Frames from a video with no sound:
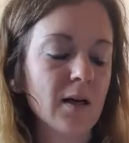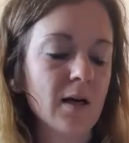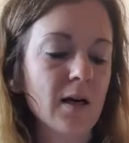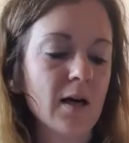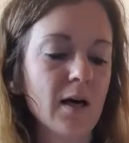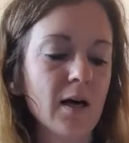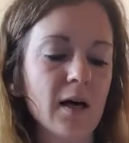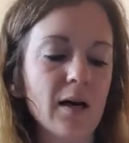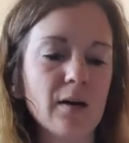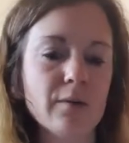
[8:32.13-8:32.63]

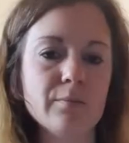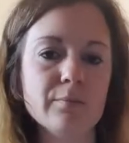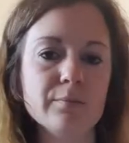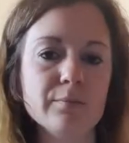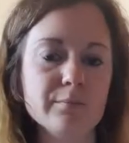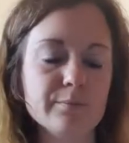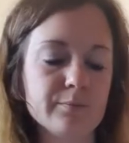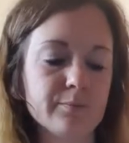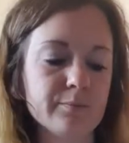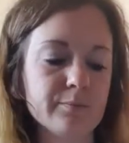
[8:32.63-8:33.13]
and
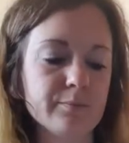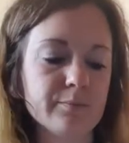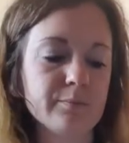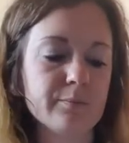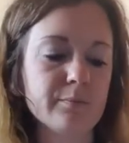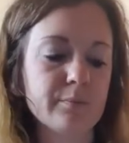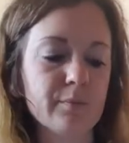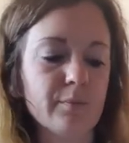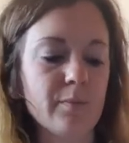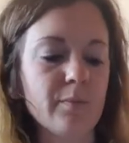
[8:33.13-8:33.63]

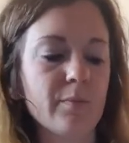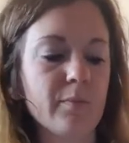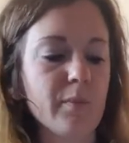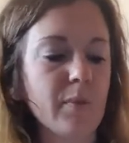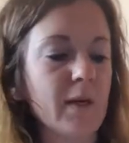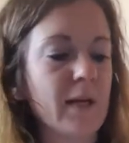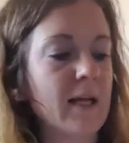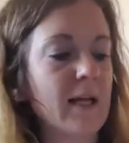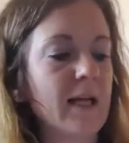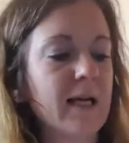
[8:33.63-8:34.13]

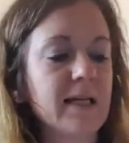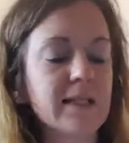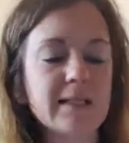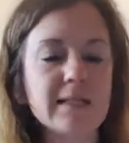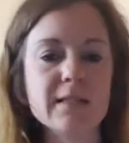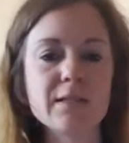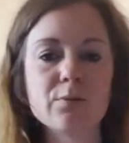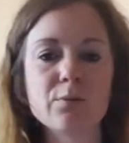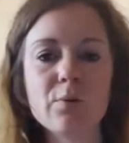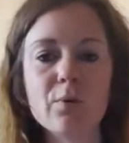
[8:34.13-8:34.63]
he likes
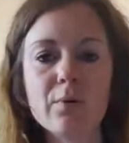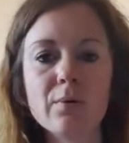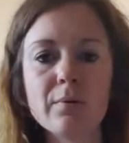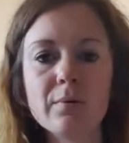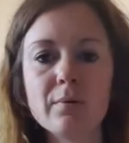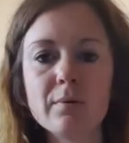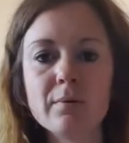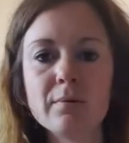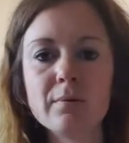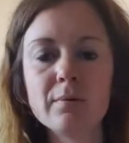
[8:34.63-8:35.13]
this one
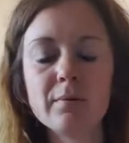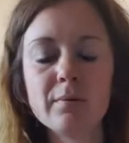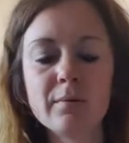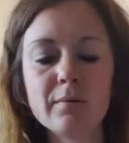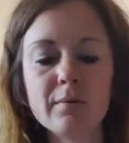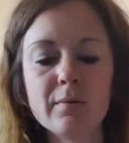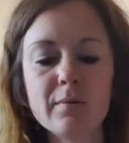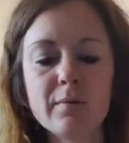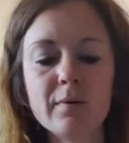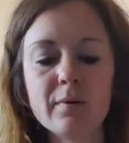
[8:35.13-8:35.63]

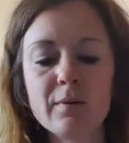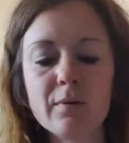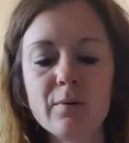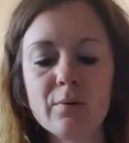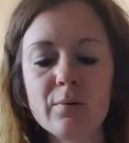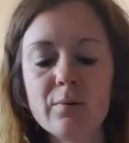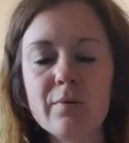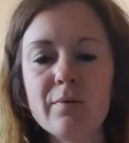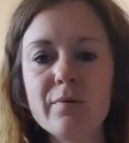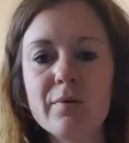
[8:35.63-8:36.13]

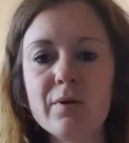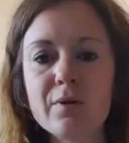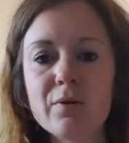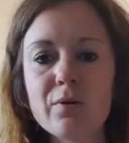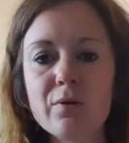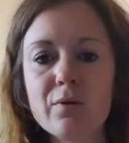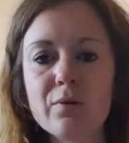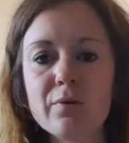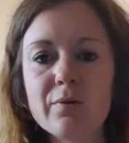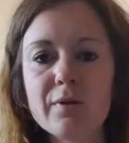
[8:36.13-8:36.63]
with the
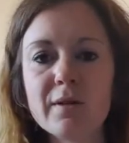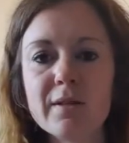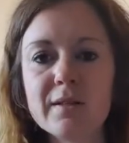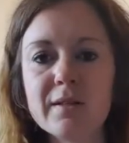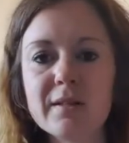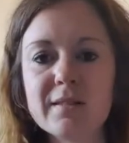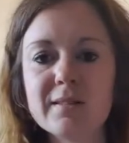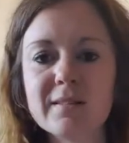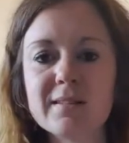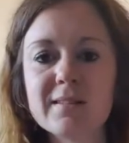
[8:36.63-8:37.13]

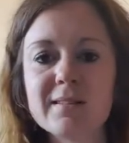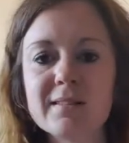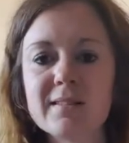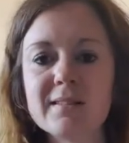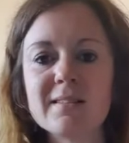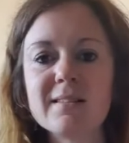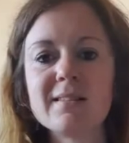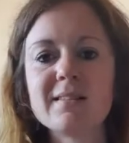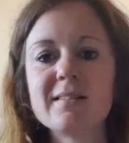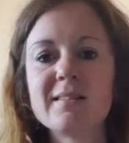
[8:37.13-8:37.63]
dolphins.
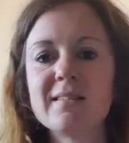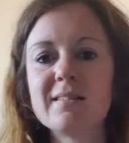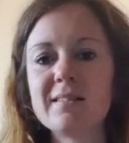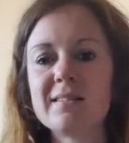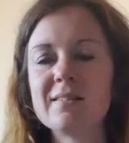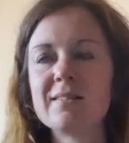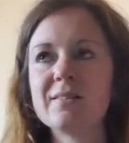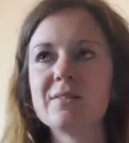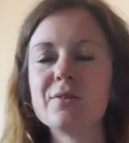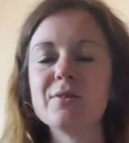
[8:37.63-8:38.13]

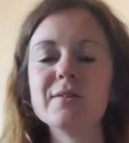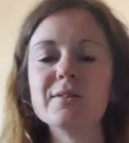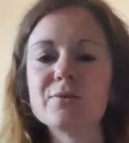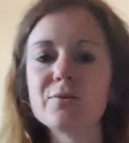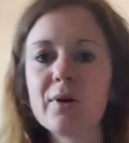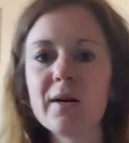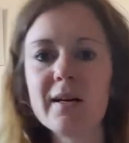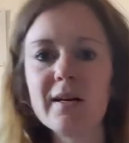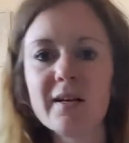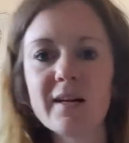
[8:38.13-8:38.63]
Oh, he's
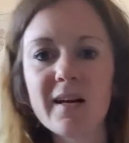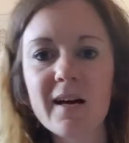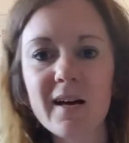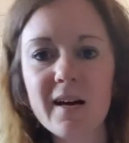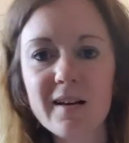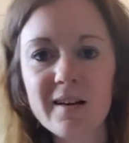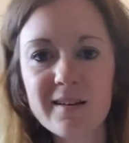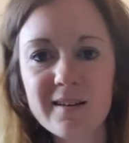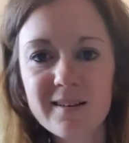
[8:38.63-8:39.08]
crying again.